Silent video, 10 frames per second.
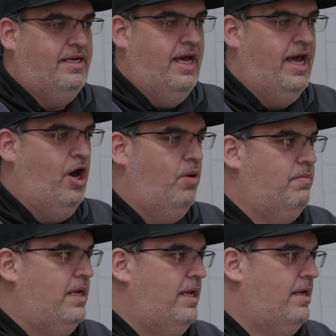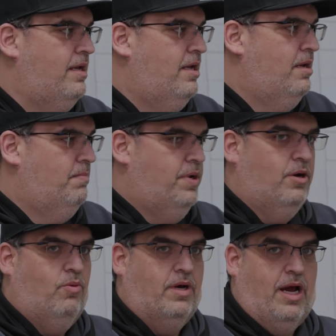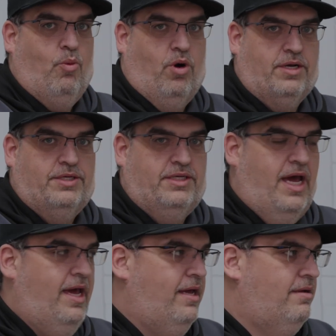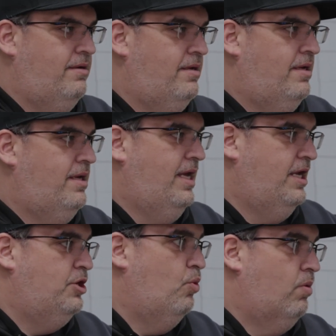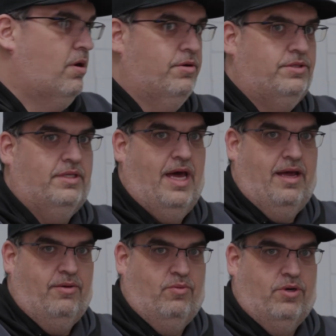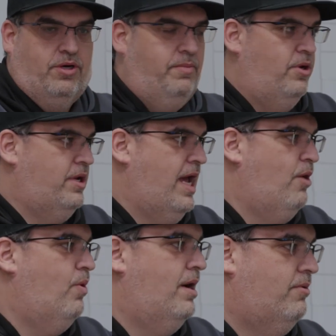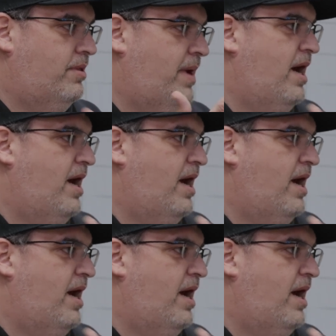to help me put what I want to say into words that will communicate well with my